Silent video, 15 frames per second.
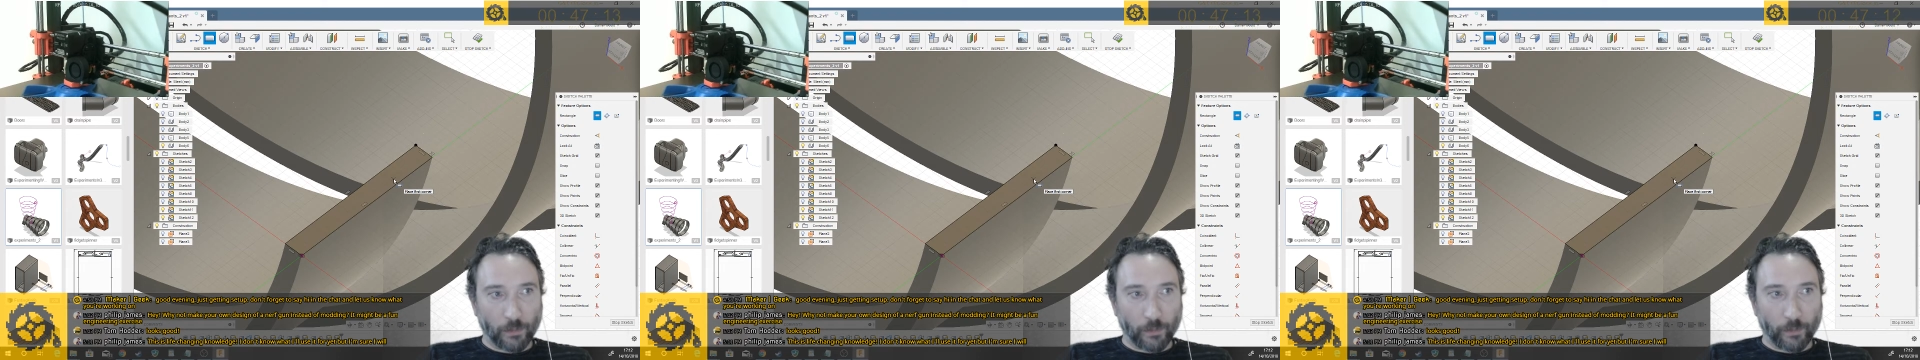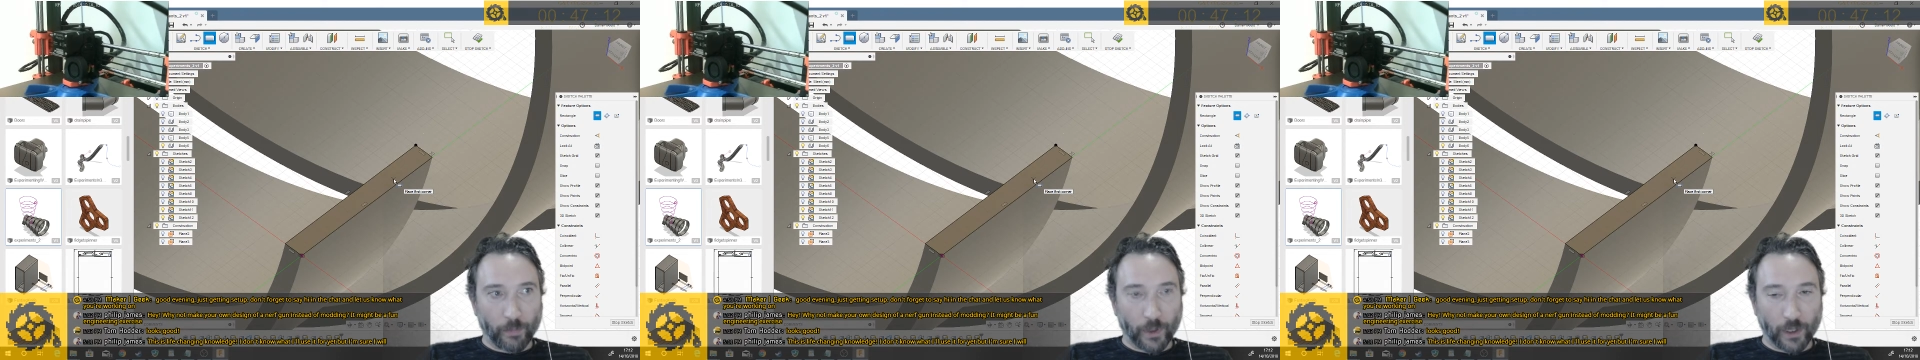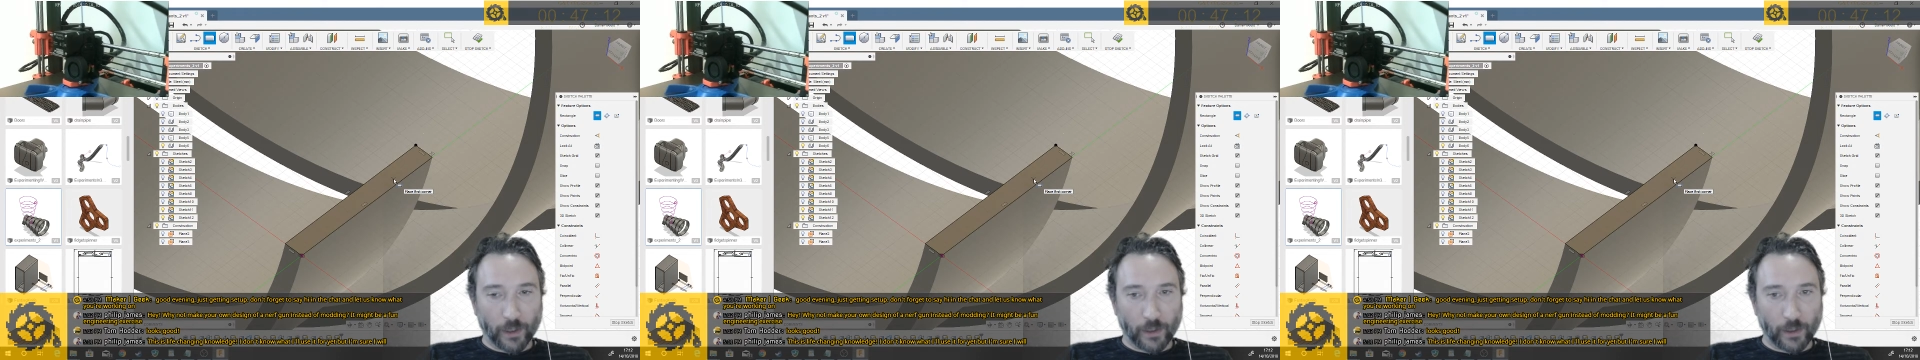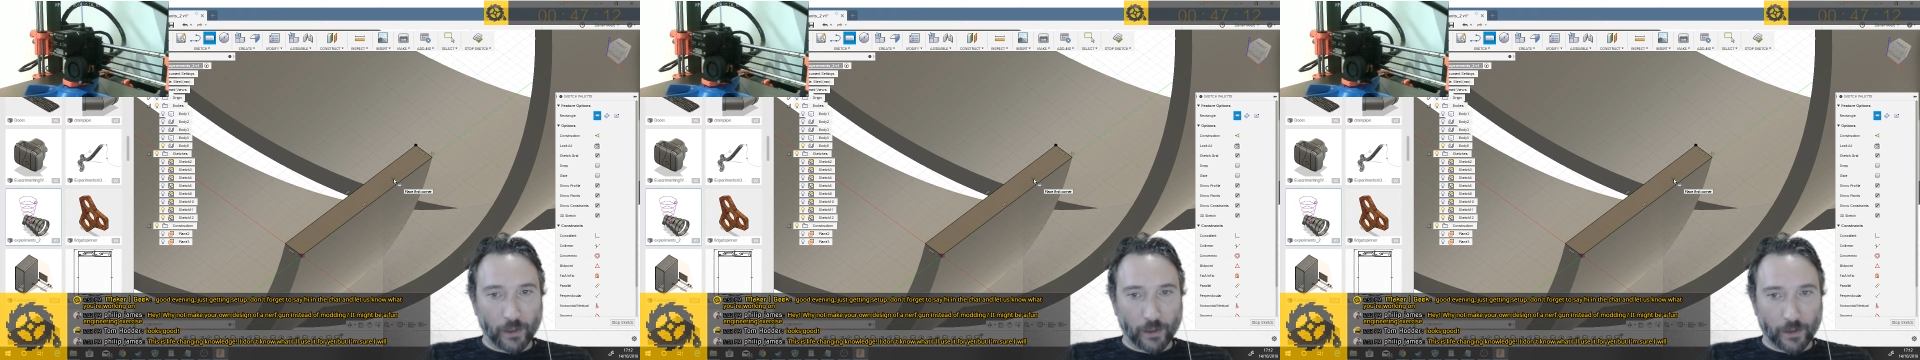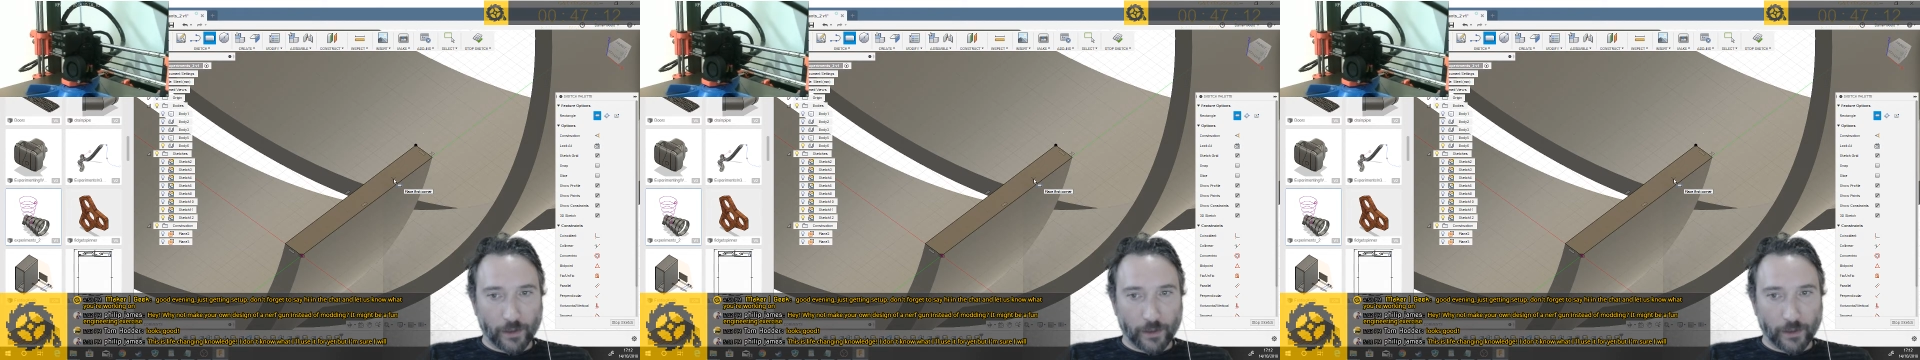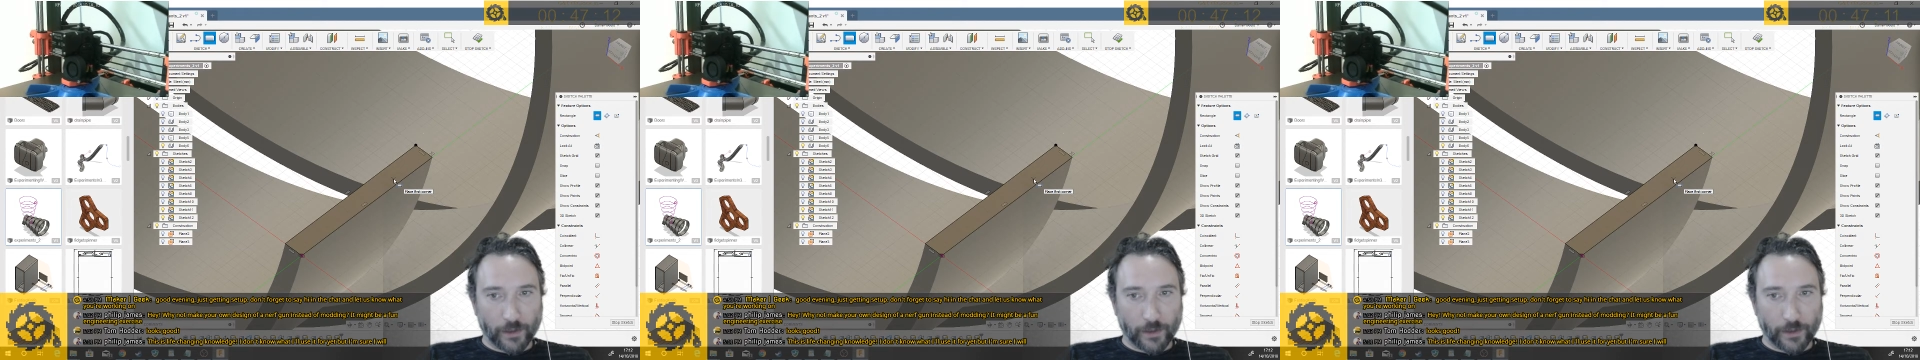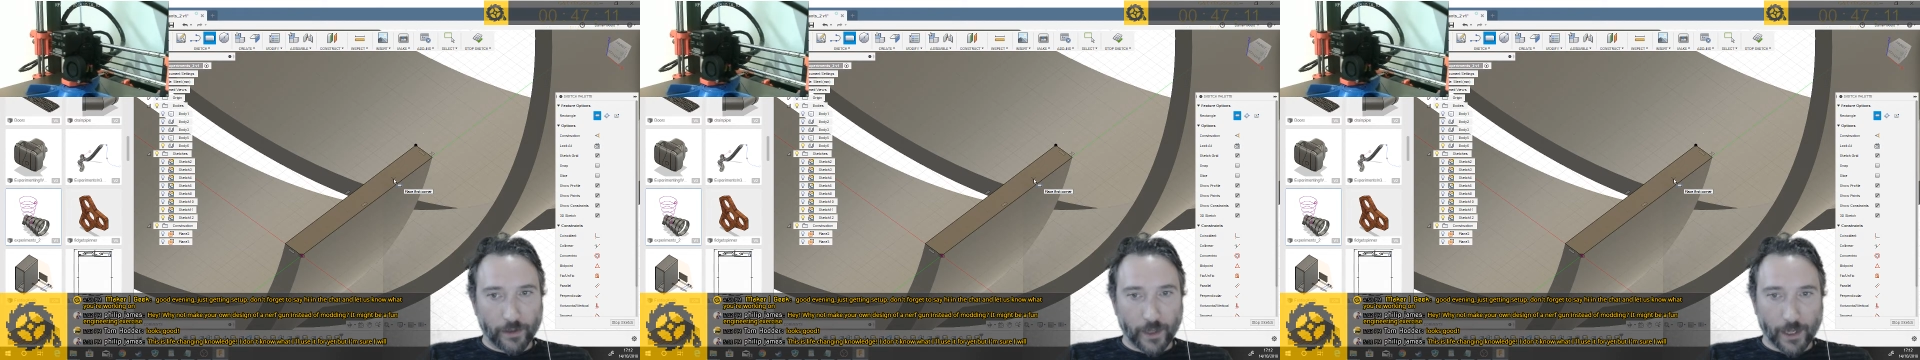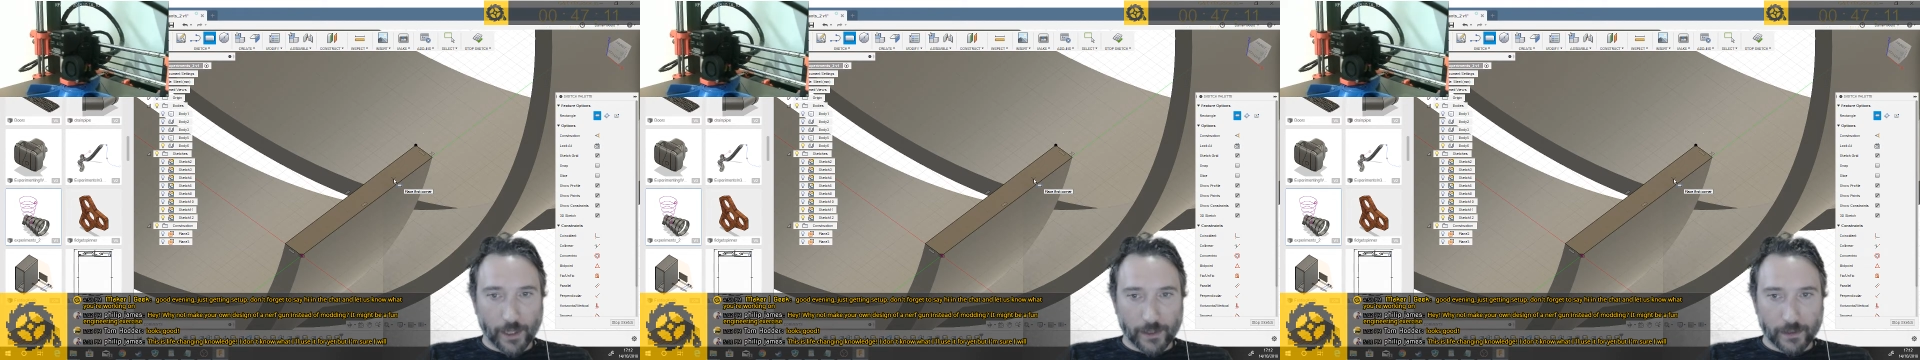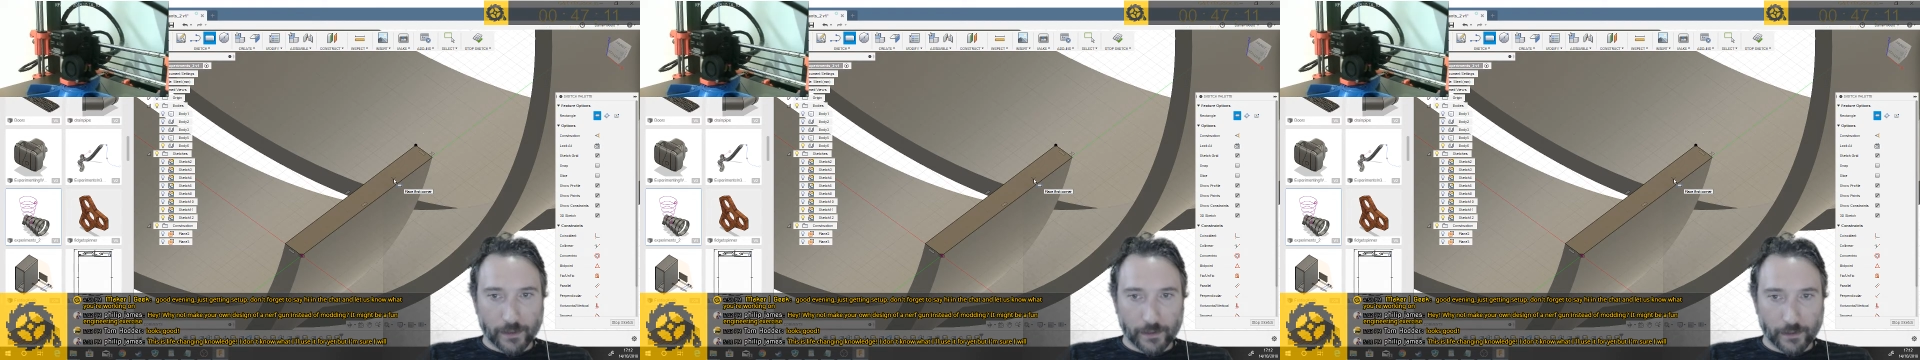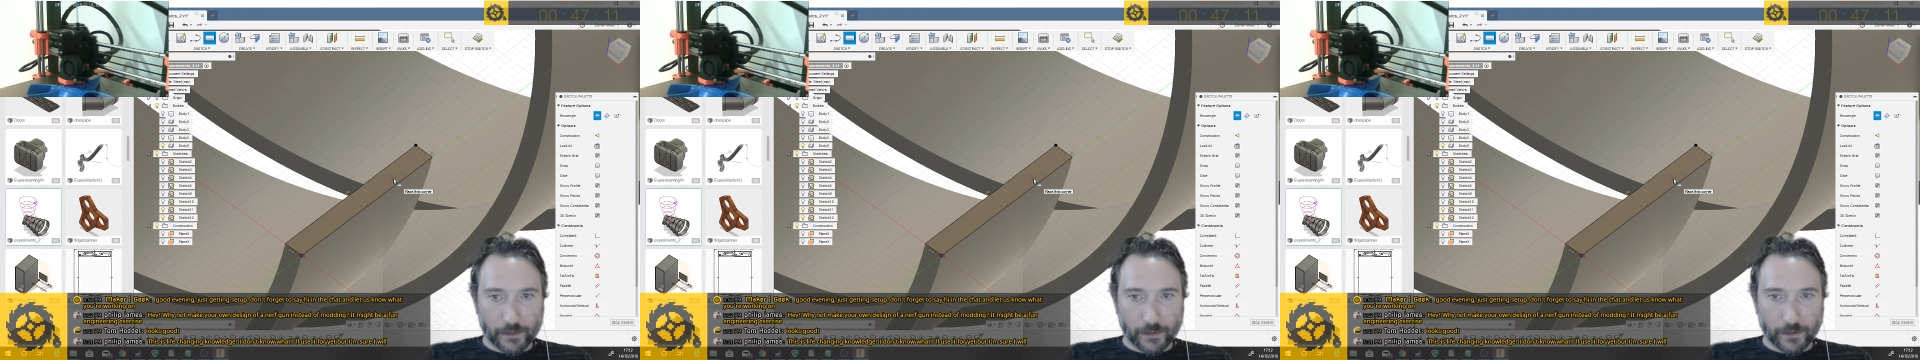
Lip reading: but that